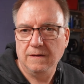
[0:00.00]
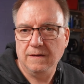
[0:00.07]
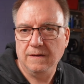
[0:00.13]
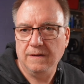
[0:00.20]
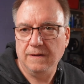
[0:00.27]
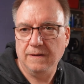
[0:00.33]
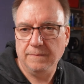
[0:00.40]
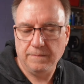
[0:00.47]

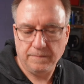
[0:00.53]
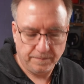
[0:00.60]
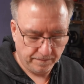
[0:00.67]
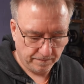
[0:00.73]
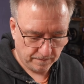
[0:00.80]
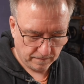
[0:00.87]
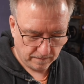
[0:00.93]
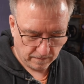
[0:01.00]
I'm
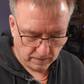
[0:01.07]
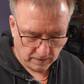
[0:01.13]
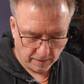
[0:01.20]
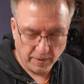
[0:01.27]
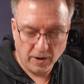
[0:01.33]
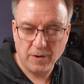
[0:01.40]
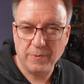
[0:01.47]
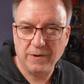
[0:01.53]

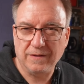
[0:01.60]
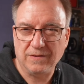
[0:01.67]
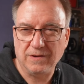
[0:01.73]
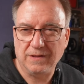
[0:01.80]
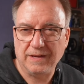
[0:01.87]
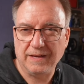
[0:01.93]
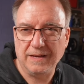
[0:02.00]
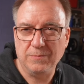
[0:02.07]
hoping I've got
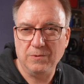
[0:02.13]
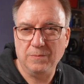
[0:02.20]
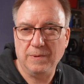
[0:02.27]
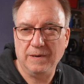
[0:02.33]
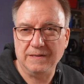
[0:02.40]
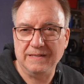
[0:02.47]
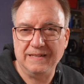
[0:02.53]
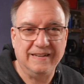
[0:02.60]
the keyboard
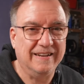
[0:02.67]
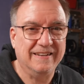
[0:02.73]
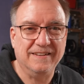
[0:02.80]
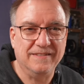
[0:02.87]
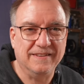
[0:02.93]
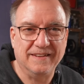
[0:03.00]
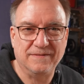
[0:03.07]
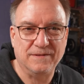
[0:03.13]
plugged in. I don't
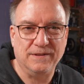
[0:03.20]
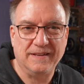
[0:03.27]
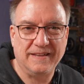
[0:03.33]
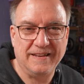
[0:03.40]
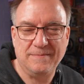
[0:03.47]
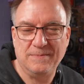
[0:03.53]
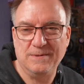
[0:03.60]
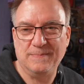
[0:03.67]
think I've got the
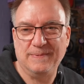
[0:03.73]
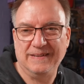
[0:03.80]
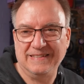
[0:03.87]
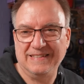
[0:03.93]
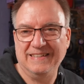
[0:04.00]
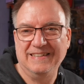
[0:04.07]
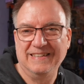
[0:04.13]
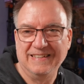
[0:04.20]
keyboard plugged
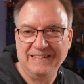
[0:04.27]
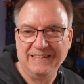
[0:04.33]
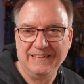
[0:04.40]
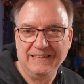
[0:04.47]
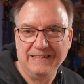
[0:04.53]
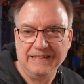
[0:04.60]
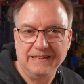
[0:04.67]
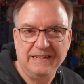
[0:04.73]
in.
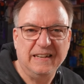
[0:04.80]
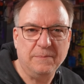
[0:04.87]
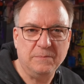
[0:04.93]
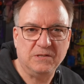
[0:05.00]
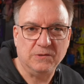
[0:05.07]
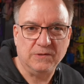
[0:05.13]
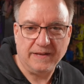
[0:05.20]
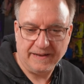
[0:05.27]
Let me
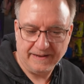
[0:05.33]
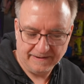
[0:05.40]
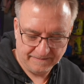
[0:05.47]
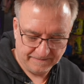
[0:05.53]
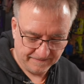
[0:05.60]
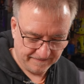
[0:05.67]
sort that out.